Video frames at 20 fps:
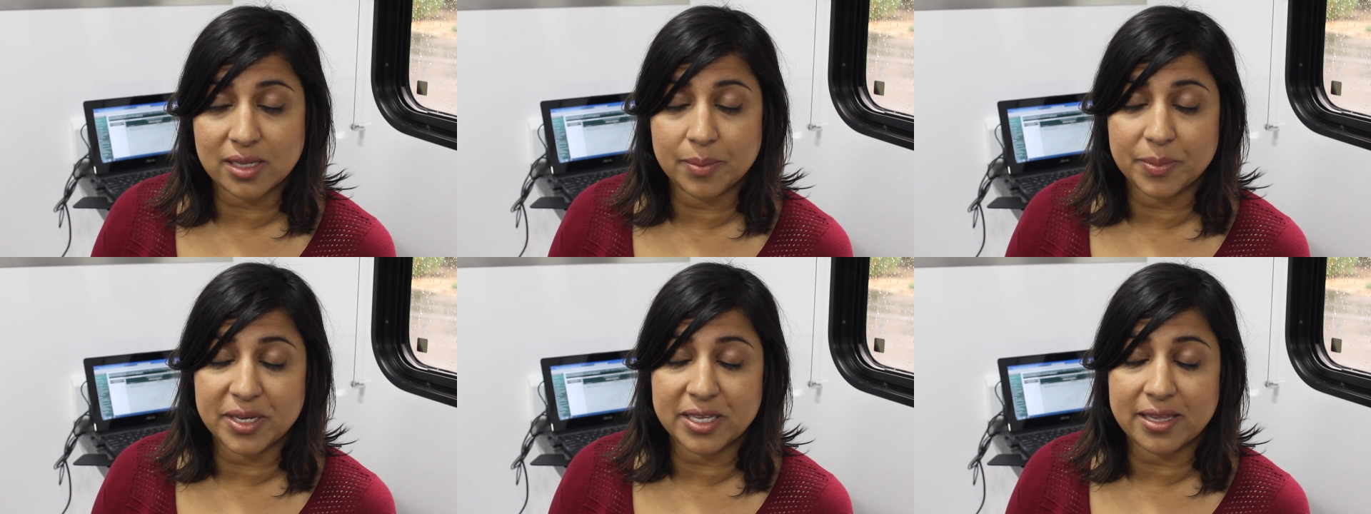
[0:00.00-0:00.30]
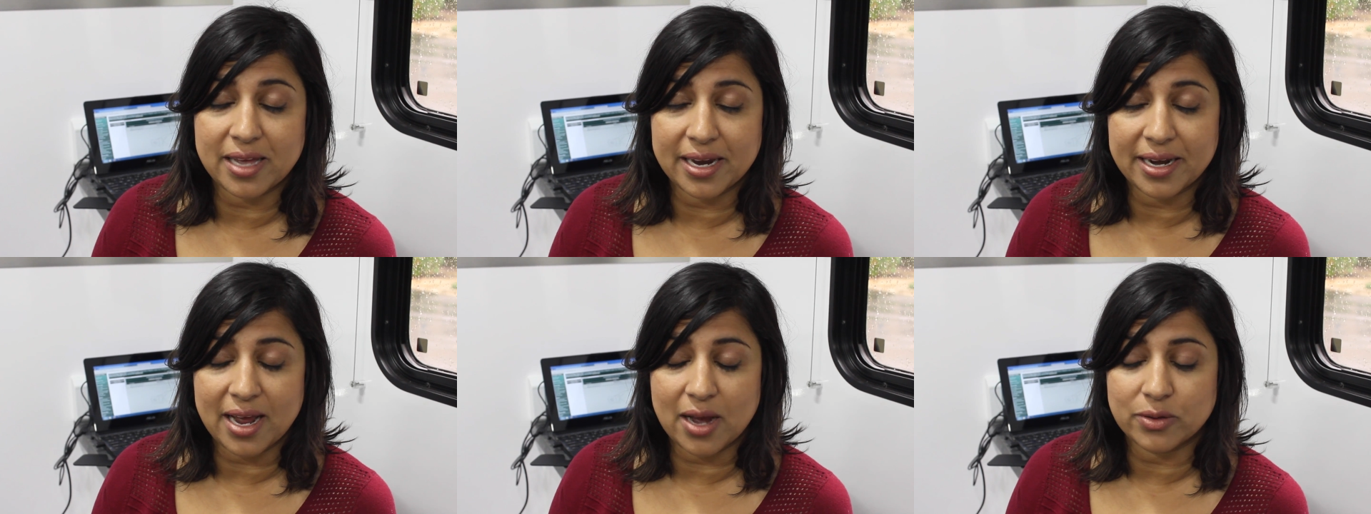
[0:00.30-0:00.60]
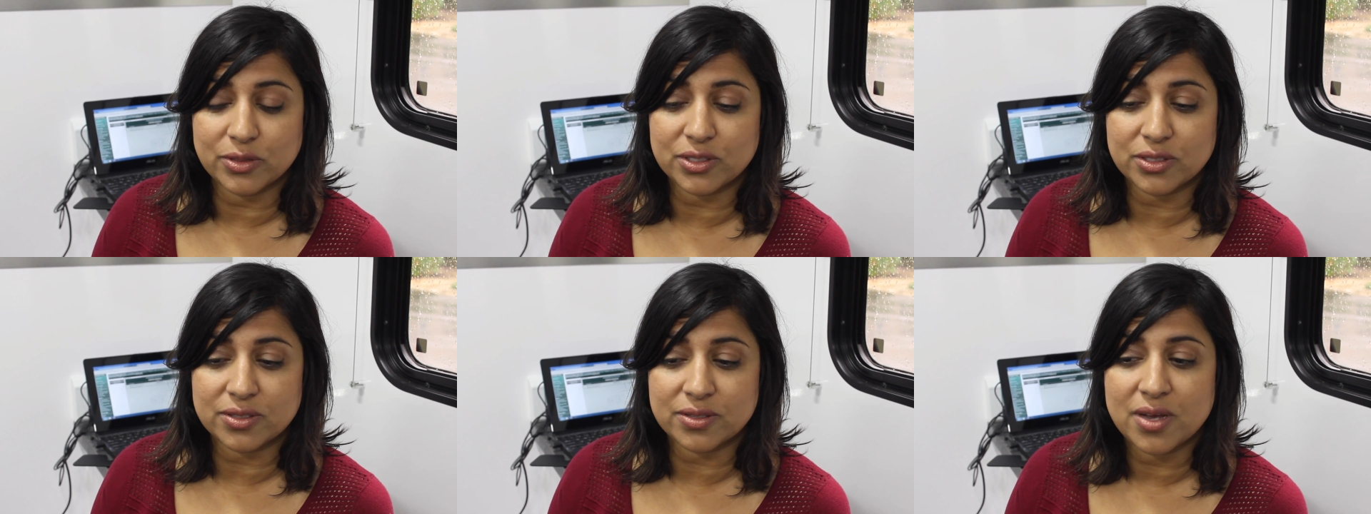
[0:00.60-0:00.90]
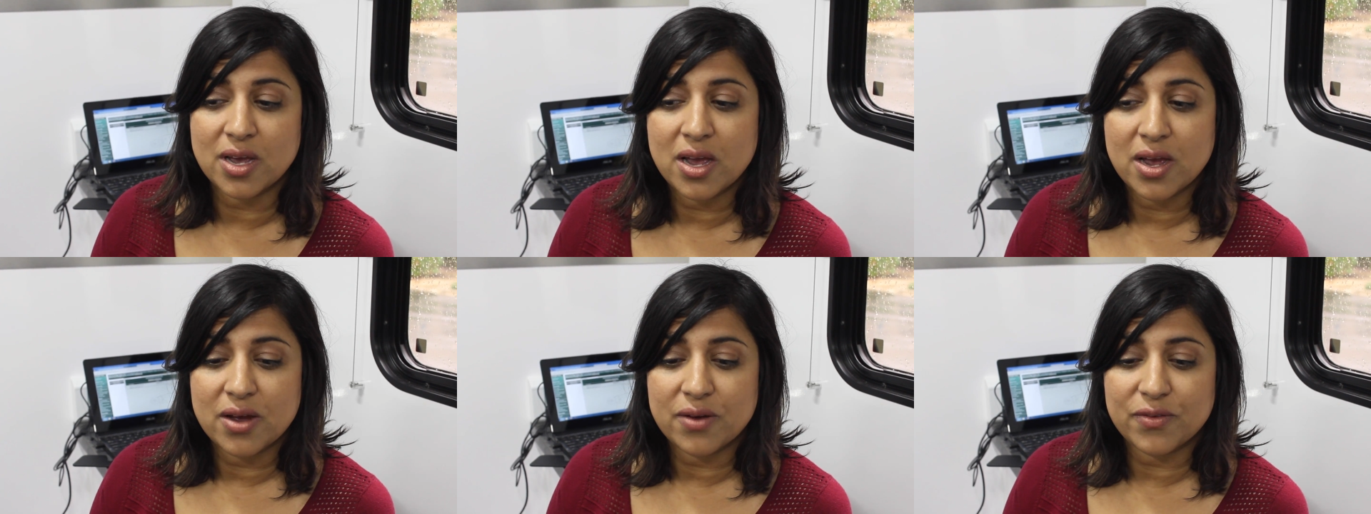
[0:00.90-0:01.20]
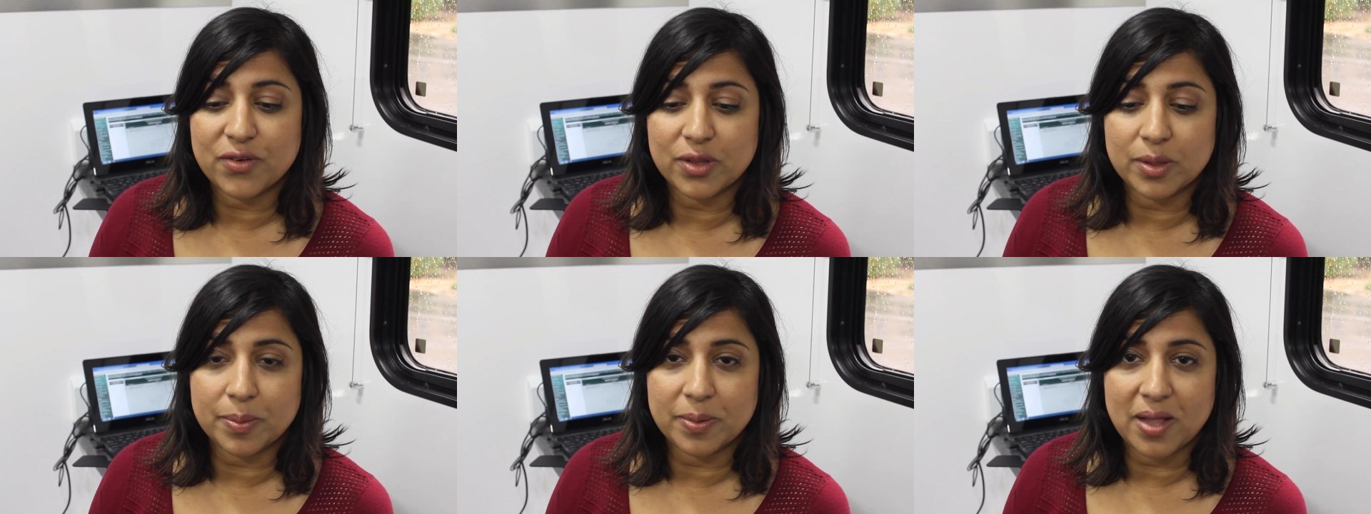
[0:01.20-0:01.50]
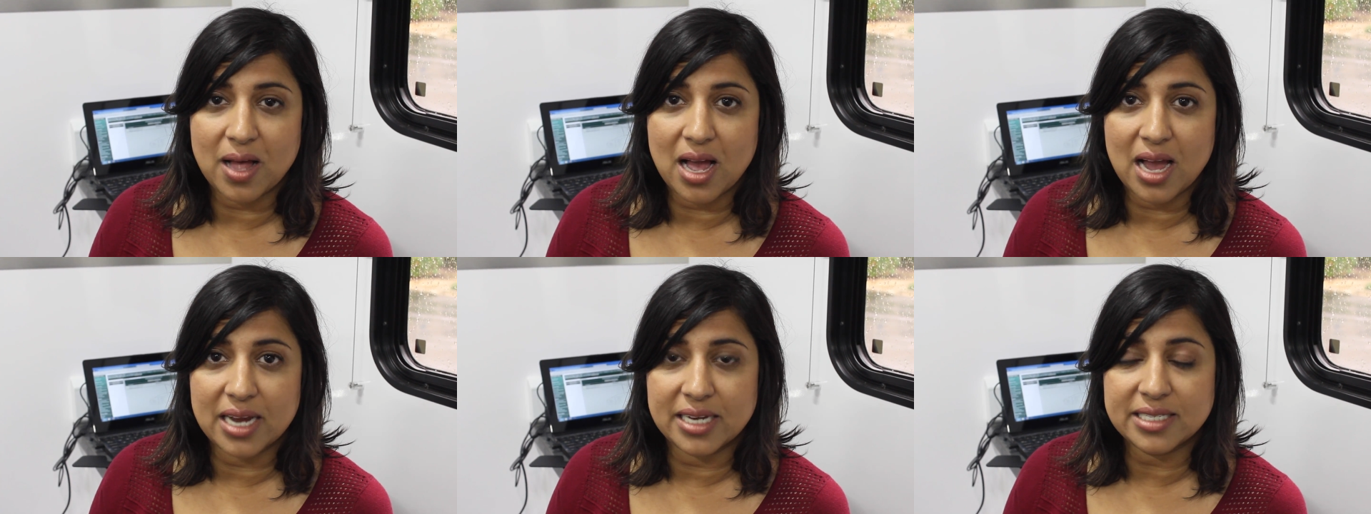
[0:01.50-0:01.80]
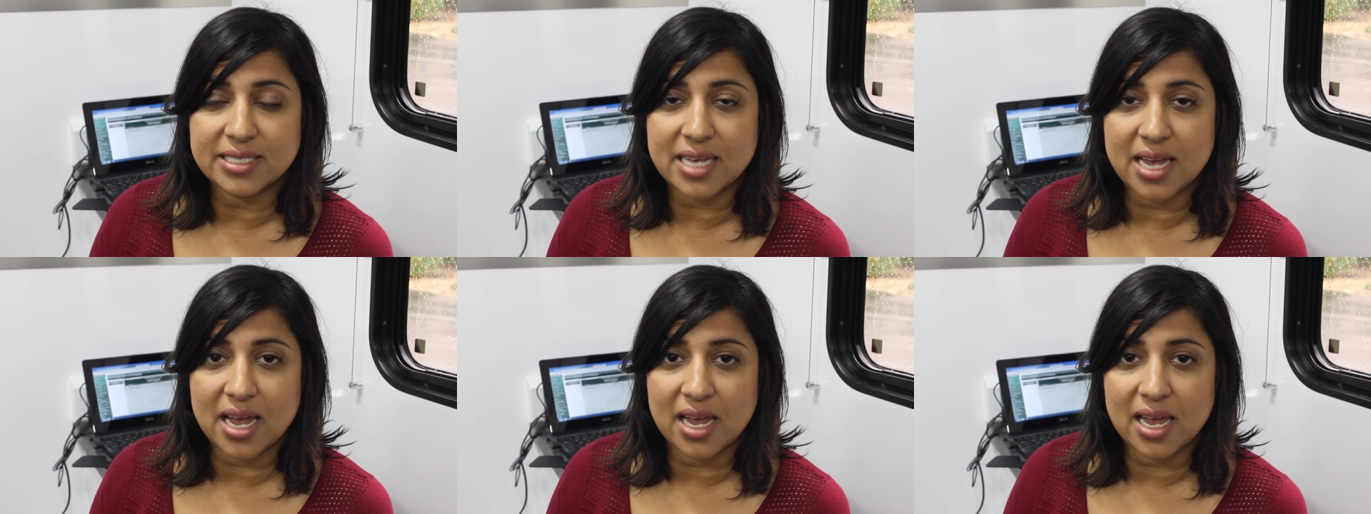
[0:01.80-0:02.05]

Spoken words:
Columbia Lighthouse for the Blind,